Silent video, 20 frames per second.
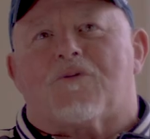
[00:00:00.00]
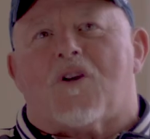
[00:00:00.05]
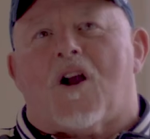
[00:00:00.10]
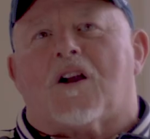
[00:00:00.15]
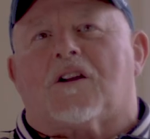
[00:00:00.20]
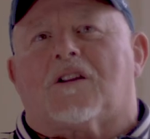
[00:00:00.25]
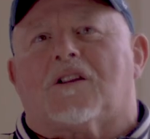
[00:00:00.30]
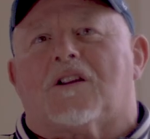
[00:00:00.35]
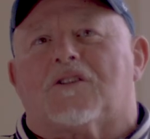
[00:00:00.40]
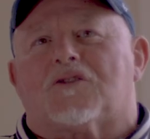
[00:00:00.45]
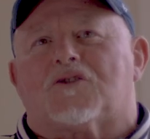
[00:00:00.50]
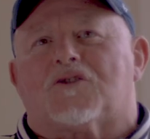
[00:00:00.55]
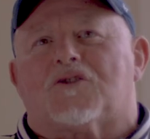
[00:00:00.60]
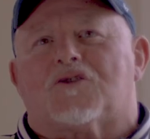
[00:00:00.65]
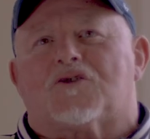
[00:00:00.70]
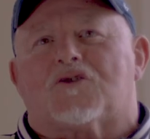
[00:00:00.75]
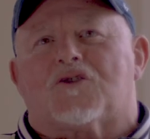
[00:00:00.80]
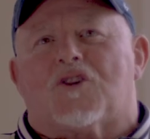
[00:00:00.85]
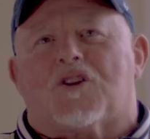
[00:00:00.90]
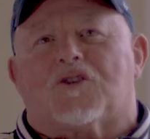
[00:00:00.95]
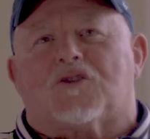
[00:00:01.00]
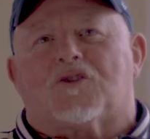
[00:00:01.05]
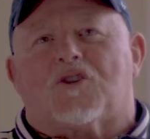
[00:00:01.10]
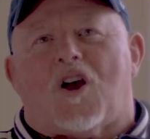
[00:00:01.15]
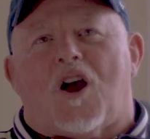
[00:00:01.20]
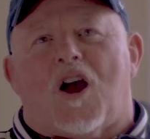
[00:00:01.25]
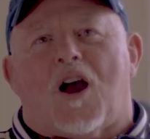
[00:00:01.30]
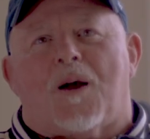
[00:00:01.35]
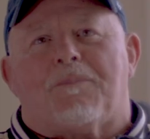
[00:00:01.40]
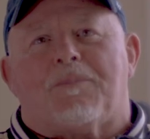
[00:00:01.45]
Brock Lesnar's on
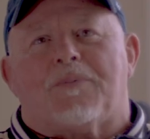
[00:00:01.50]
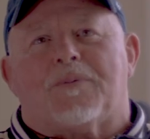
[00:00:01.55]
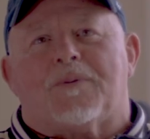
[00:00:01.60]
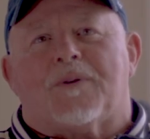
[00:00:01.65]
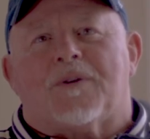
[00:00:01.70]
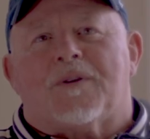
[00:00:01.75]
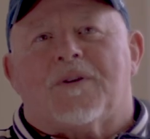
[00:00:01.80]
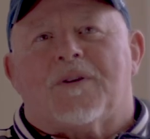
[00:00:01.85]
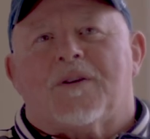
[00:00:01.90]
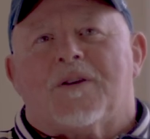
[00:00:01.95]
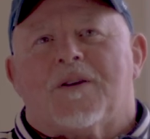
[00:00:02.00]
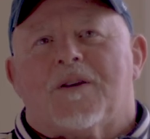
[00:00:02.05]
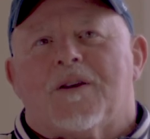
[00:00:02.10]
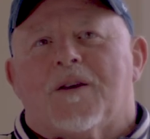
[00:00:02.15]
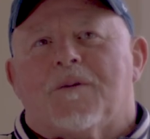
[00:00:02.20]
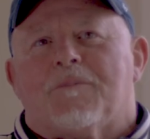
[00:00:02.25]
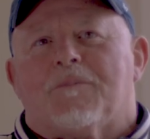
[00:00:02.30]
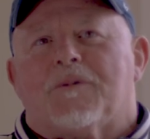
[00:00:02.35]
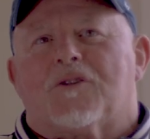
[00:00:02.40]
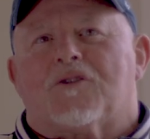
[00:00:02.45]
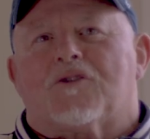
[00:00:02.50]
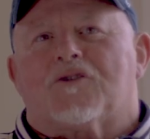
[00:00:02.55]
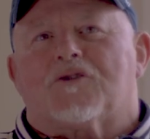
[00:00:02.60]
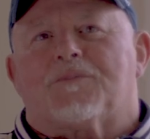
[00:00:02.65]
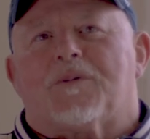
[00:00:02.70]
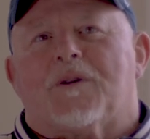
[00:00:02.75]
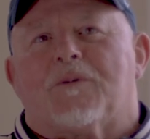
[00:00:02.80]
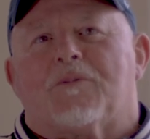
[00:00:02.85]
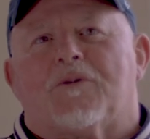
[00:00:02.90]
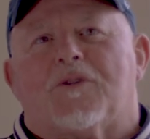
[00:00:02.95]
top because
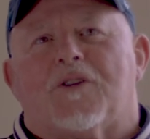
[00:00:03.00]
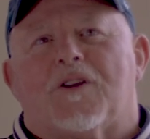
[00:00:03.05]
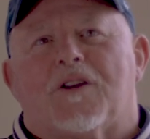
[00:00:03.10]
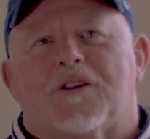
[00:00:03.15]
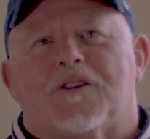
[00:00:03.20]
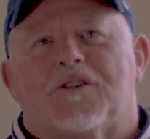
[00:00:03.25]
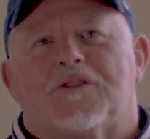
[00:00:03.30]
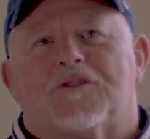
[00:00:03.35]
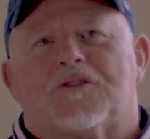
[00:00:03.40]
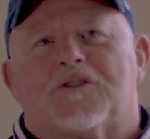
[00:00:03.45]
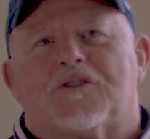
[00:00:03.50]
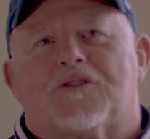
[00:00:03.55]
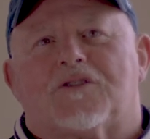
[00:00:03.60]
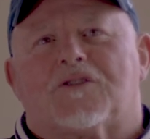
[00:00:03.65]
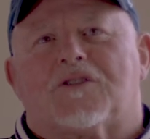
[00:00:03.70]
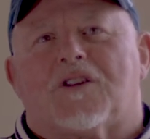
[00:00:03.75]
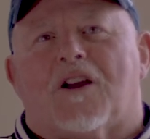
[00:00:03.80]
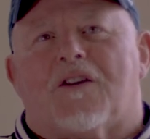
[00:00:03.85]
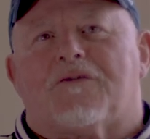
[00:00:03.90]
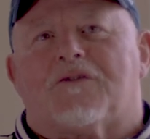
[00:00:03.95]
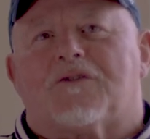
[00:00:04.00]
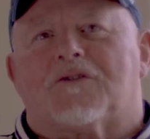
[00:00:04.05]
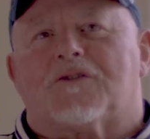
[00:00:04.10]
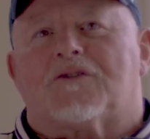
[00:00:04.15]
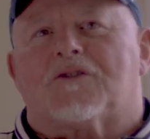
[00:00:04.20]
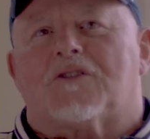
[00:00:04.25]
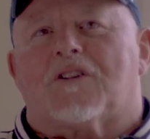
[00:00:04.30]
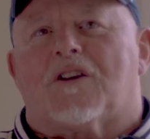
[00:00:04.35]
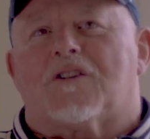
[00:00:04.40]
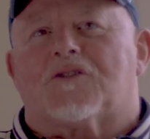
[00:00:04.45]
people think he's the
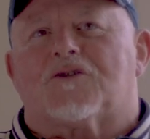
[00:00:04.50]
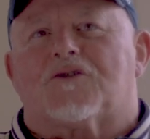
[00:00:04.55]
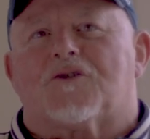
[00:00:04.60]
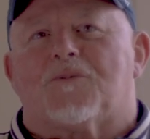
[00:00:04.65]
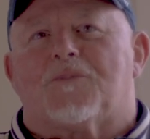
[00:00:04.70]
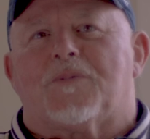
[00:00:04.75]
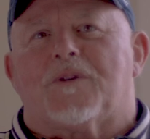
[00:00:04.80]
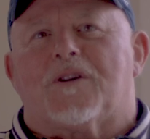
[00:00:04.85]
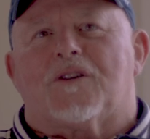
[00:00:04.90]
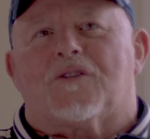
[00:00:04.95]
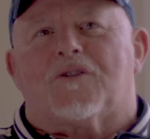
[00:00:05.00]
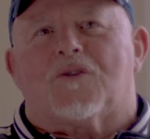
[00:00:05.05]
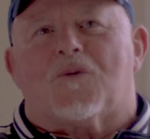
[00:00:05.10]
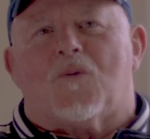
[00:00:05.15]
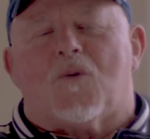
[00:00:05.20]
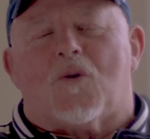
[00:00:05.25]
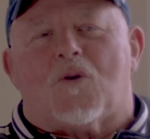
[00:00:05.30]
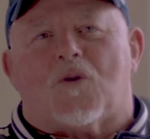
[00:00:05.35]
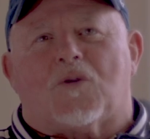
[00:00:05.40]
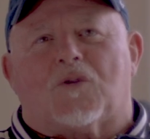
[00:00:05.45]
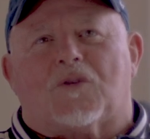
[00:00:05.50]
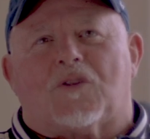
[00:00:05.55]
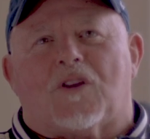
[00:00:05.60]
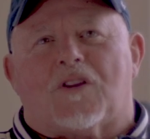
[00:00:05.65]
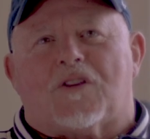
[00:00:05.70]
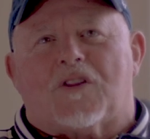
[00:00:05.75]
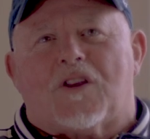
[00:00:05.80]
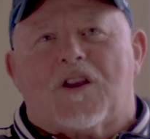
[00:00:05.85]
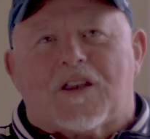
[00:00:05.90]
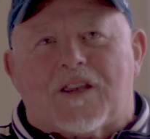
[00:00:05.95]
toughest SOB in the world.
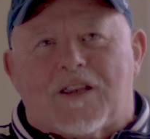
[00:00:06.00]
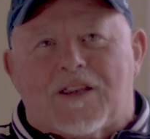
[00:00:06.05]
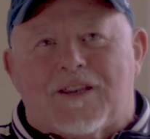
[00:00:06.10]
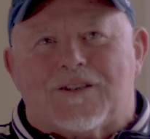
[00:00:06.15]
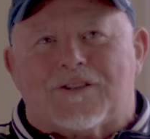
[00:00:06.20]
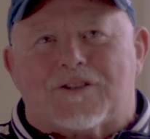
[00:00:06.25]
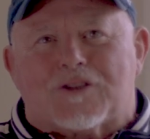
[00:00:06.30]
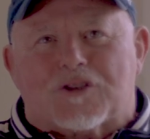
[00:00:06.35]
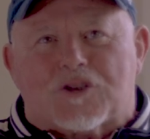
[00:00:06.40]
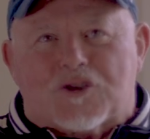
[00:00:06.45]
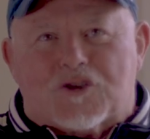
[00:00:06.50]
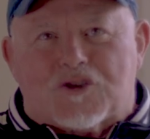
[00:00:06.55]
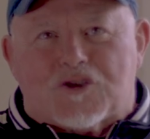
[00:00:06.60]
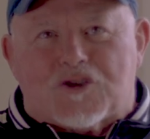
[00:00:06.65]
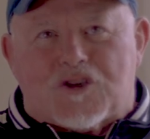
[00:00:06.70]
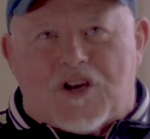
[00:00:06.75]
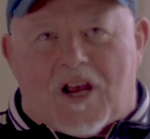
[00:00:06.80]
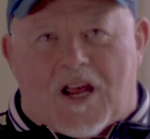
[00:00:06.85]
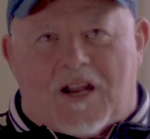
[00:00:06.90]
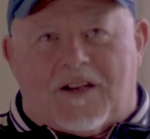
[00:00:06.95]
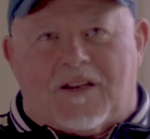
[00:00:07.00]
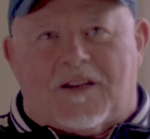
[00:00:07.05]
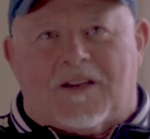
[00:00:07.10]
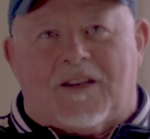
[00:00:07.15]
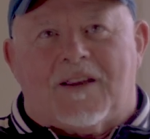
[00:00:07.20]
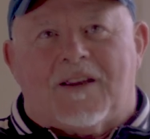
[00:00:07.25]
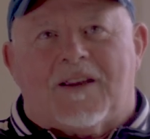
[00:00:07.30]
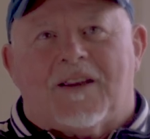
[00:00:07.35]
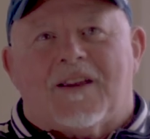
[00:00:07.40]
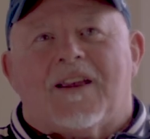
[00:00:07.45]
They think he's legit.
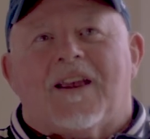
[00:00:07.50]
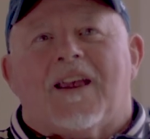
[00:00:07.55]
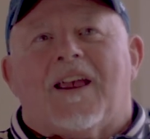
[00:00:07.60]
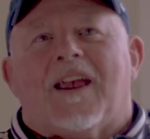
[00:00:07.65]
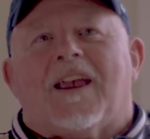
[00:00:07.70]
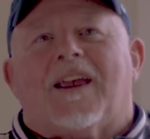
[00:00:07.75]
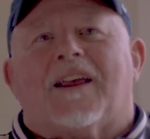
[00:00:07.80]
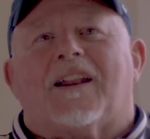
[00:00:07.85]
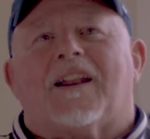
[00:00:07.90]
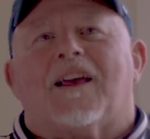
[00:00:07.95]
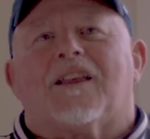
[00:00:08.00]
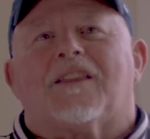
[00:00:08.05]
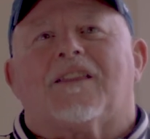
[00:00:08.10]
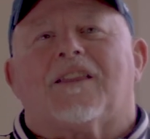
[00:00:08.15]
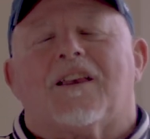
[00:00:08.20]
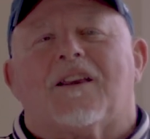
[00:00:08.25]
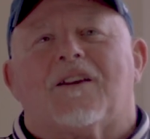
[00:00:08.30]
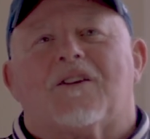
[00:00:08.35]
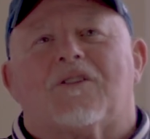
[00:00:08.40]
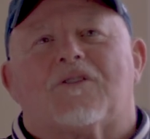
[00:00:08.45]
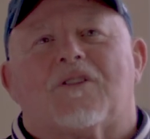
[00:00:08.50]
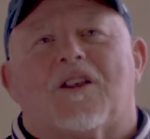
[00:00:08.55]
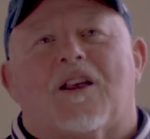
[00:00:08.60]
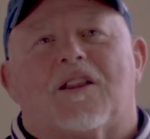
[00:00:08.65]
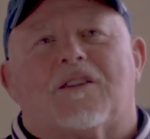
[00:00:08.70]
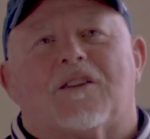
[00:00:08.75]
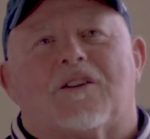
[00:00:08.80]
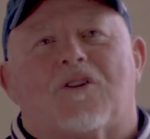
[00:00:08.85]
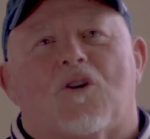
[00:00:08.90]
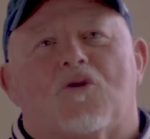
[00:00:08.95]
And I think
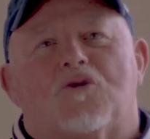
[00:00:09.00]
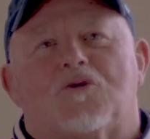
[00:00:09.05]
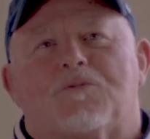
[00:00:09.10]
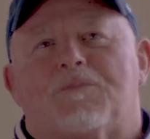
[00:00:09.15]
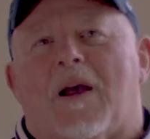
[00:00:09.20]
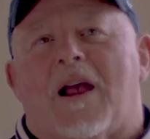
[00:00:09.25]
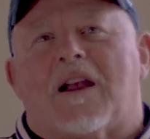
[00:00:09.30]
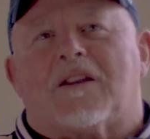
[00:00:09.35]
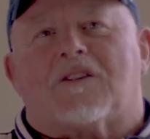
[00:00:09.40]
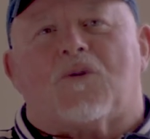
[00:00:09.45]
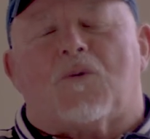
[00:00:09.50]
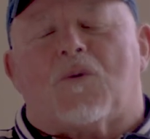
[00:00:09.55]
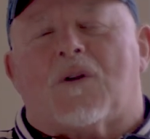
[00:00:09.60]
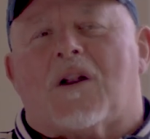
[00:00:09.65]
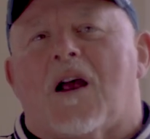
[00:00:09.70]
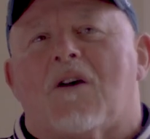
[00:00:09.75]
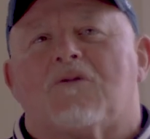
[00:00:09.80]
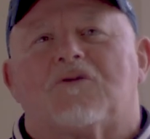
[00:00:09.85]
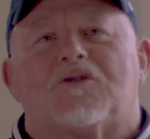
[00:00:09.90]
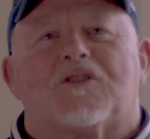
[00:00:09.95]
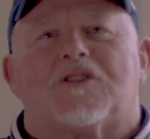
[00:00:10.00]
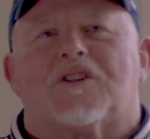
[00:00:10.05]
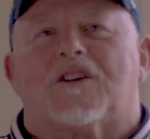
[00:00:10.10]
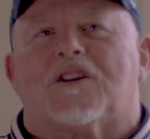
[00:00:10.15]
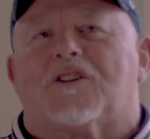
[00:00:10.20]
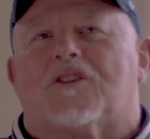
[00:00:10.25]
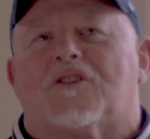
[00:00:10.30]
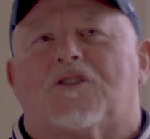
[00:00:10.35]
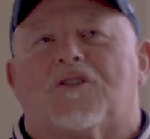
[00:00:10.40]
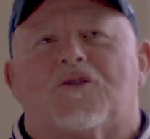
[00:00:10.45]
that goes back to when I was a
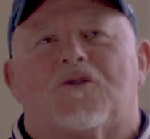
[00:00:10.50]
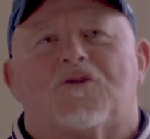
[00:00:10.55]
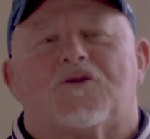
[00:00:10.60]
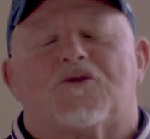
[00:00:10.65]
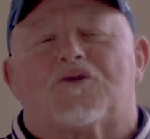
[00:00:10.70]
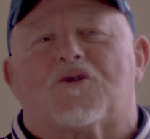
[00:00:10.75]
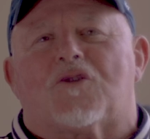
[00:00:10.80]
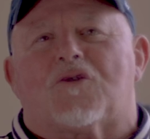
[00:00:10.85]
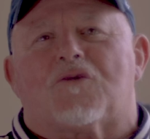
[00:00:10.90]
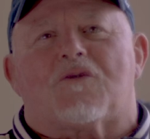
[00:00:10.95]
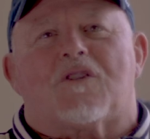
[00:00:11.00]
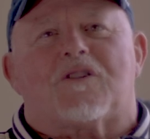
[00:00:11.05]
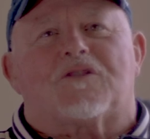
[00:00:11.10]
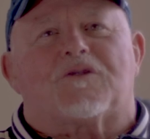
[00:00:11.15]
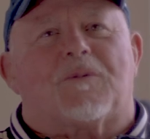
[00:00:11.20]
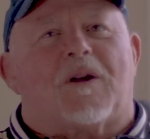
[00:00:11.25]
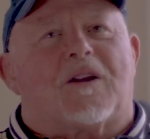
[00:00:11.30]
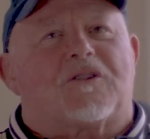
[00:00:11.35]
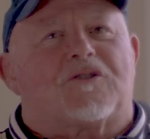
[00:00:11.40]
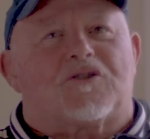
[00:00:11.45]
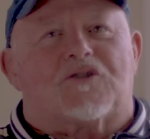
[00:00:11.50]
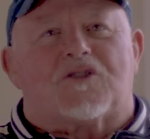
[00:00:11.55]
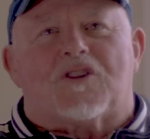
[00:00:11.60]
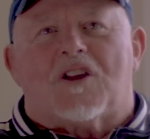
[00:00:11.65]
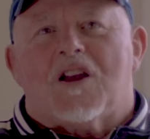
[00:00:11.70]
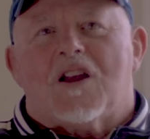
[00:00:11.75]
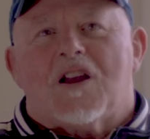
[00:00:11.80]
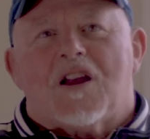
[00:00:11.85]
kid and used to go to the wrestling matches.